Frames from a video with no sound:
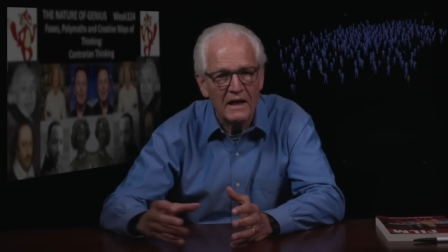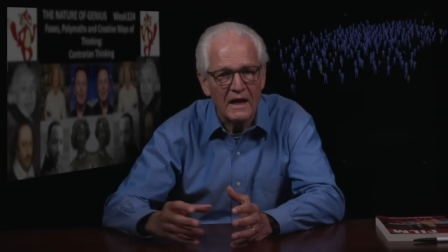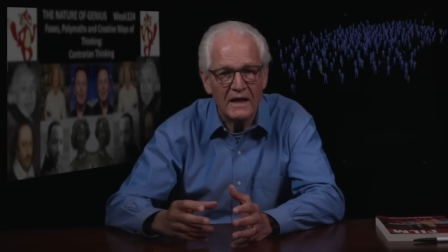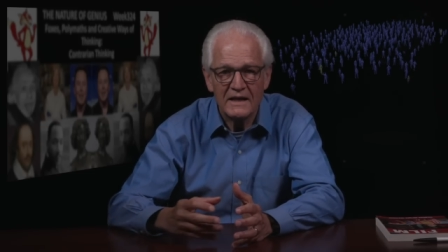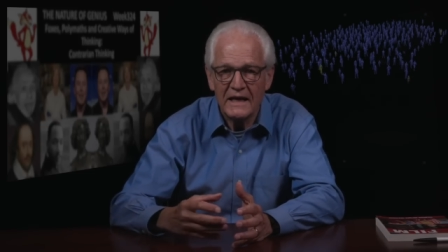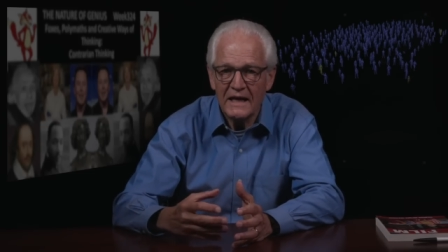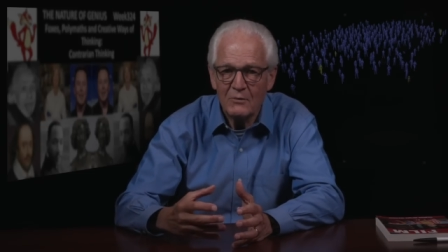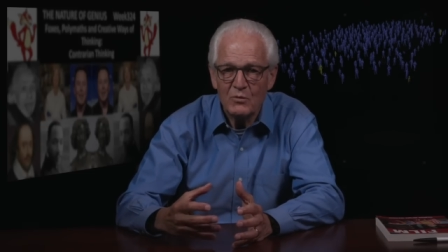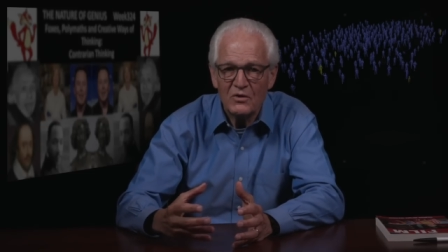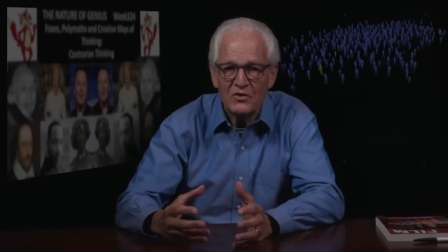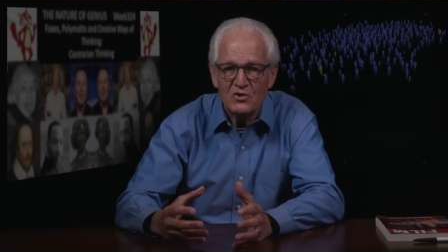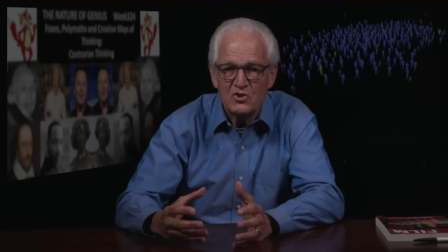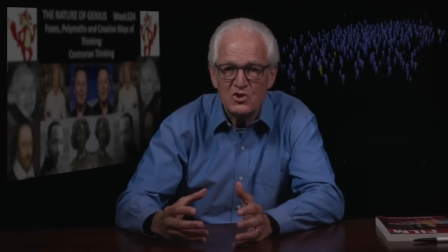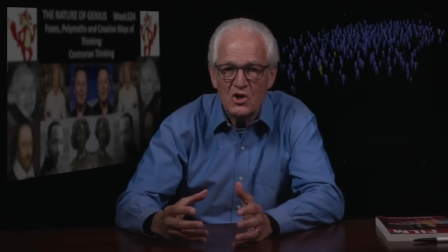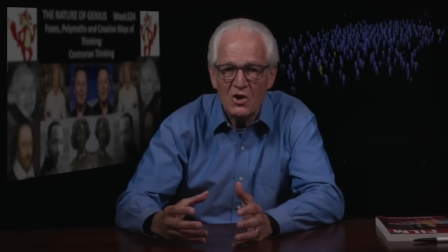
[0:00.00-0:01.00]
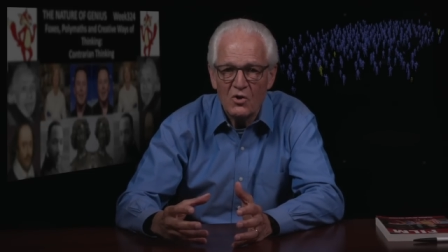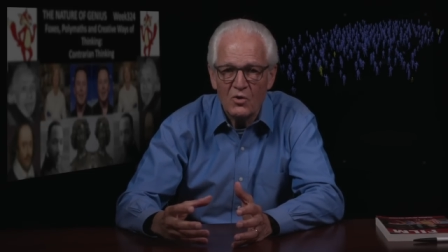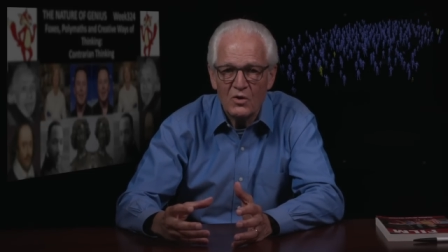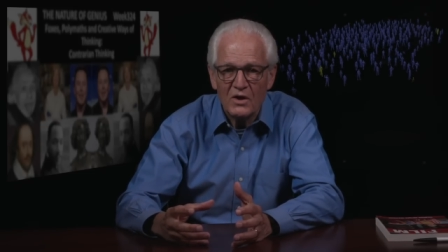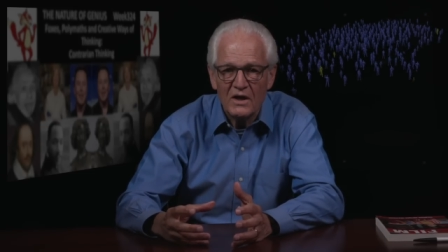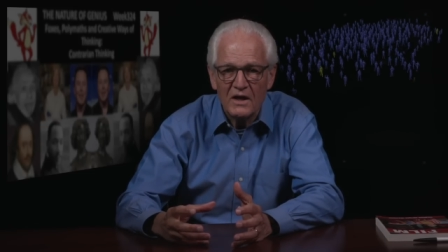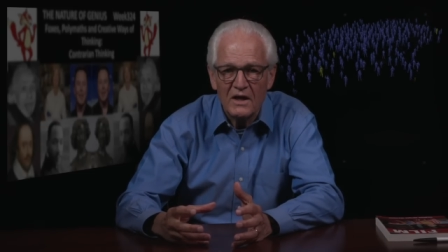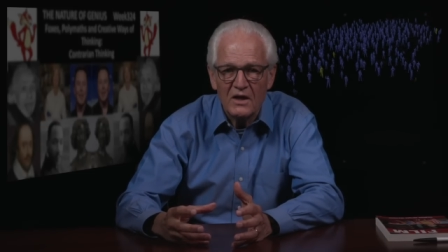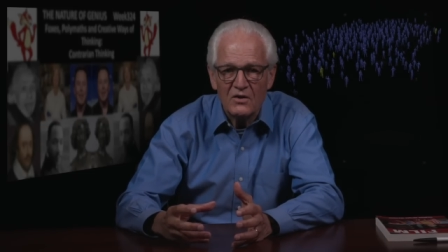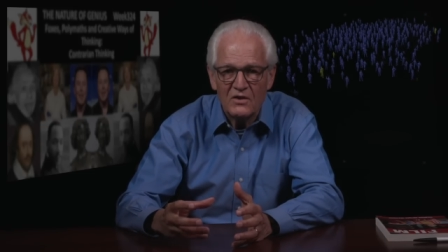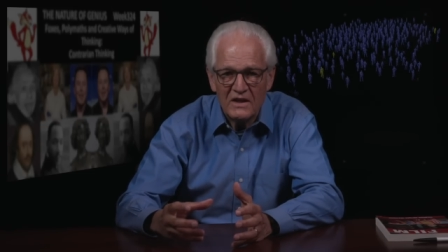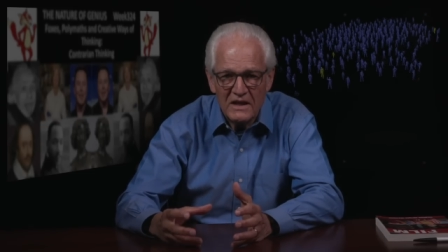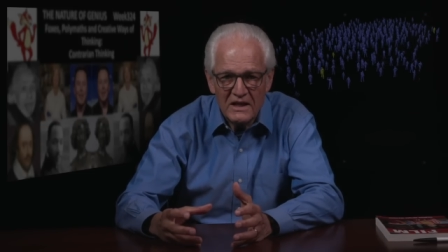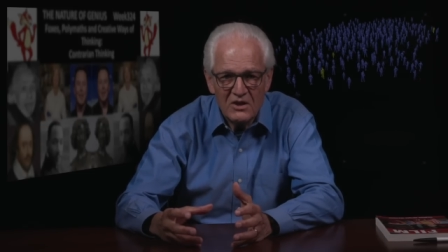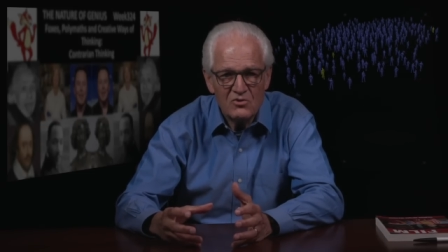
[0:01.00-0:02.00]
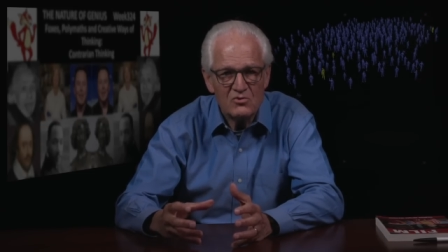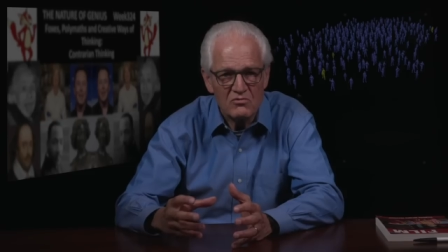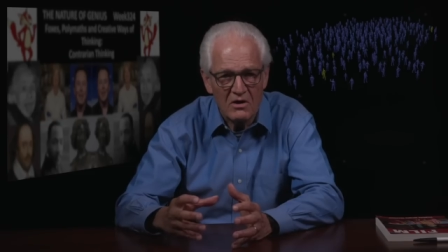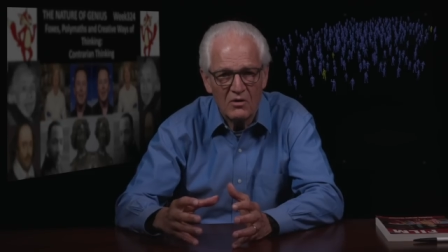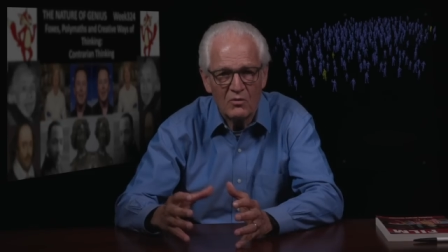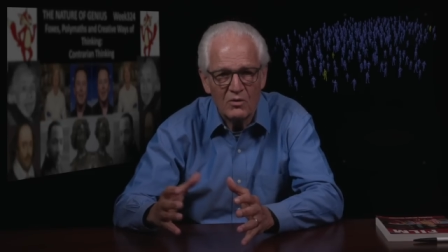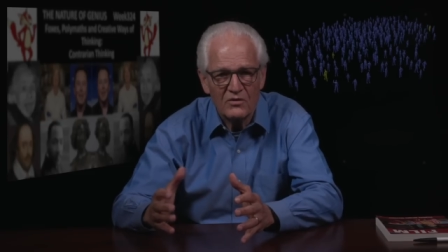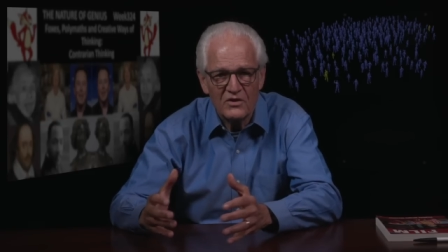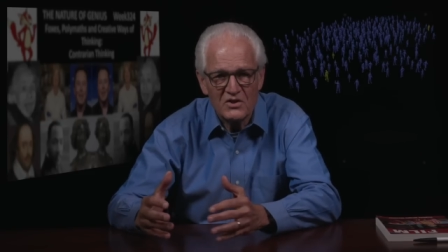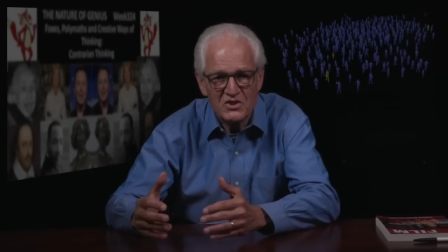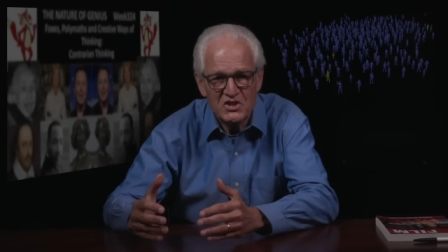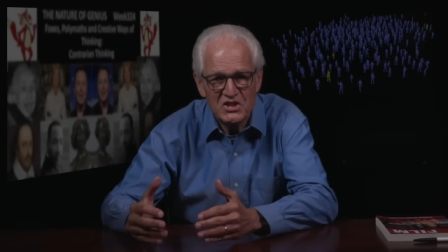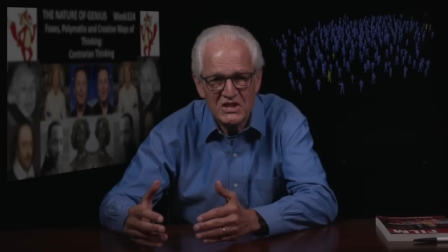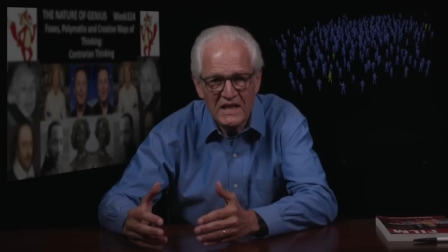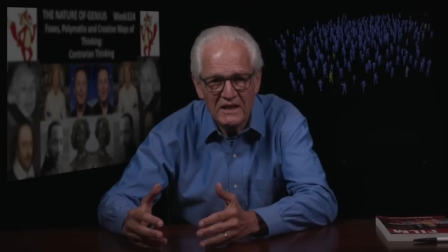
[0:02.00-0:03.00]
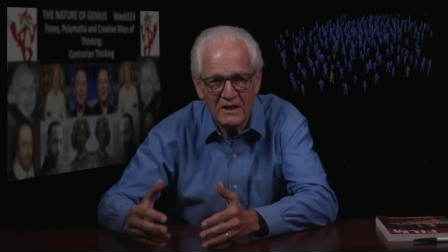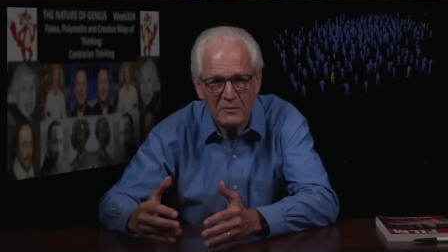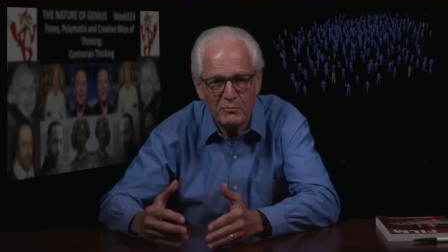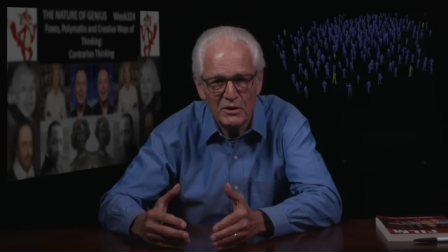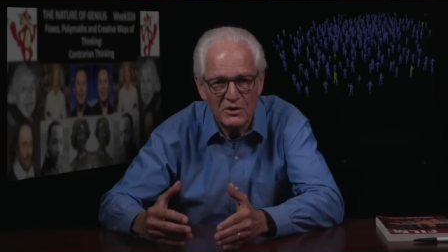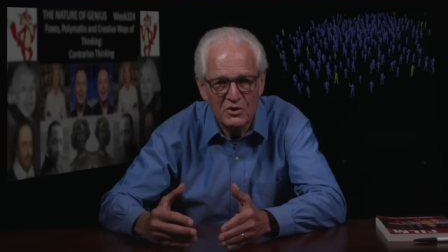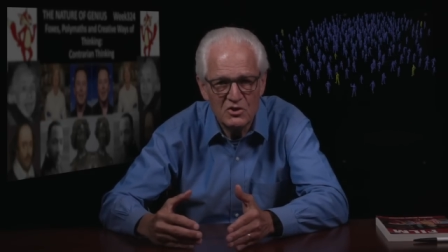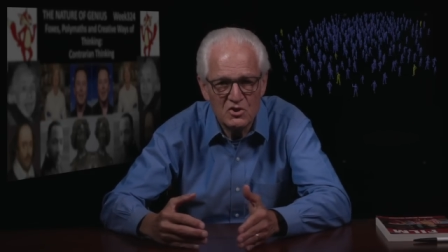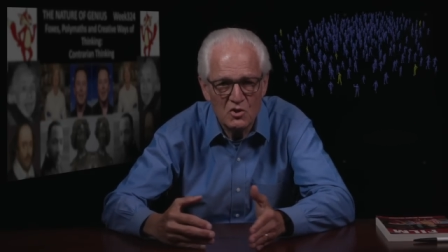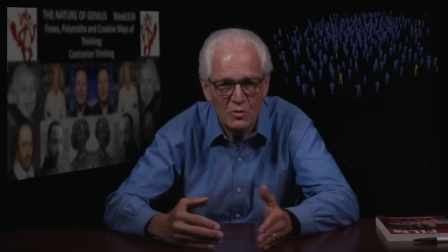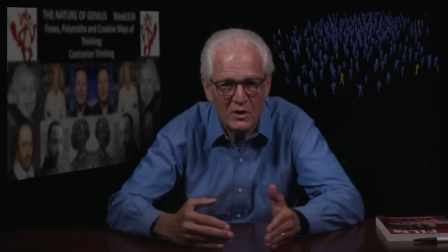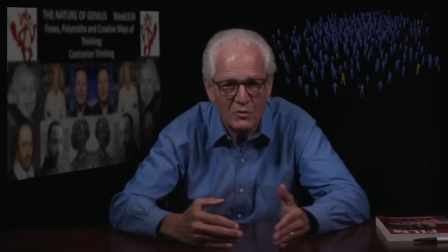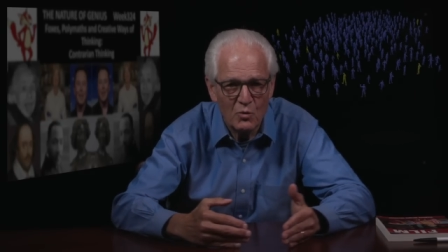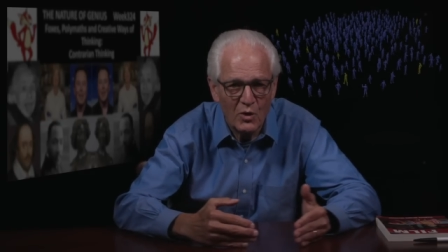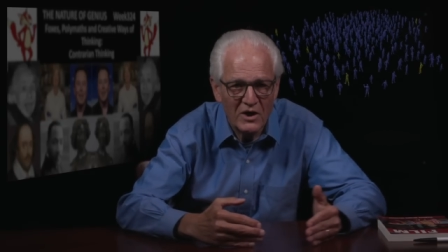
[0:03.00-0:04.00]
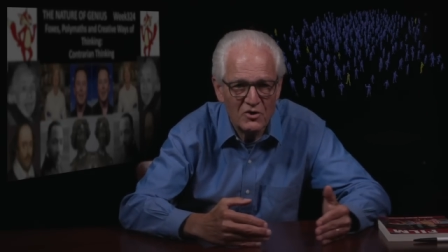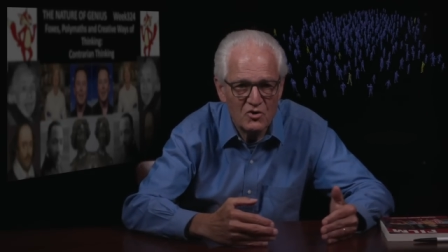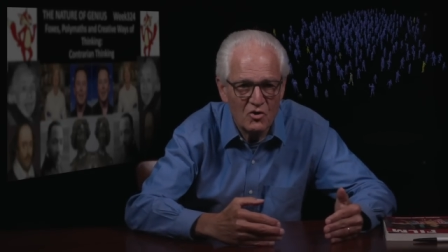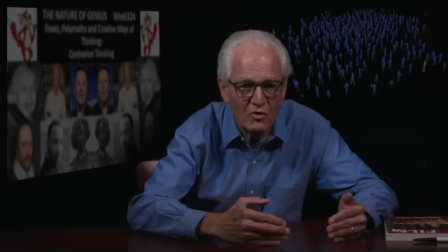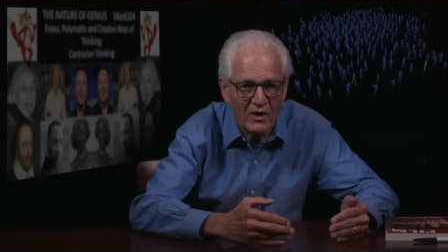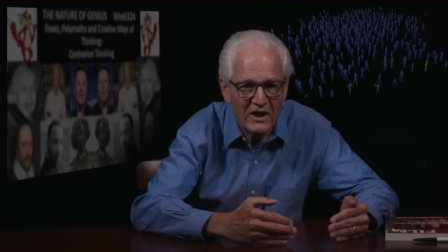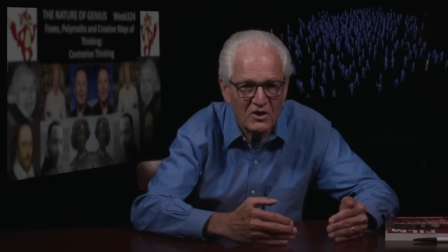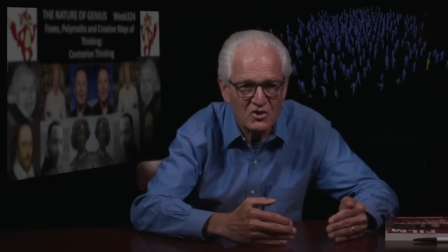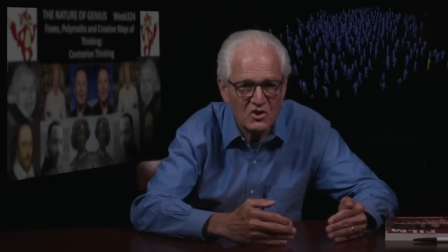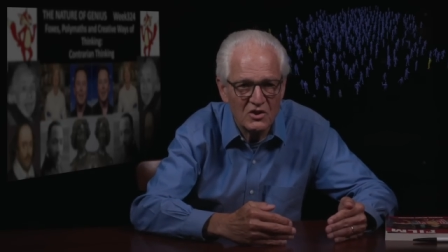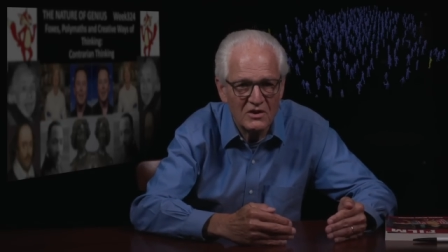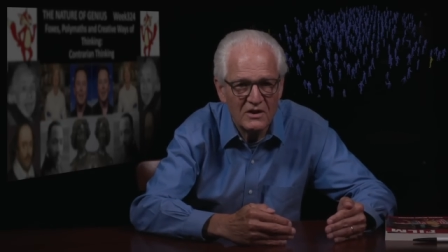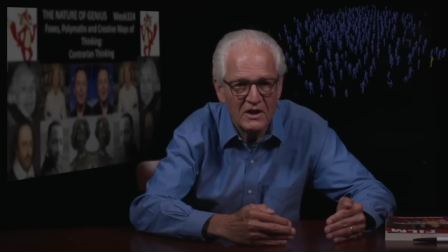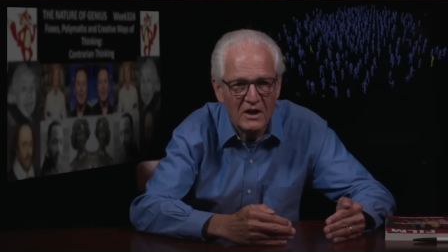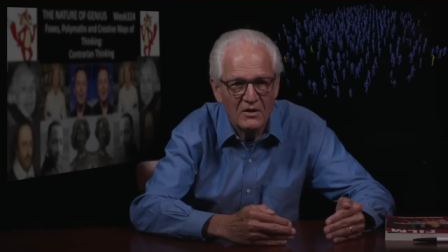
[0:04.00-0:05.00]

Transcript: Again, with a joke, the intro or the setup leads you in one direction,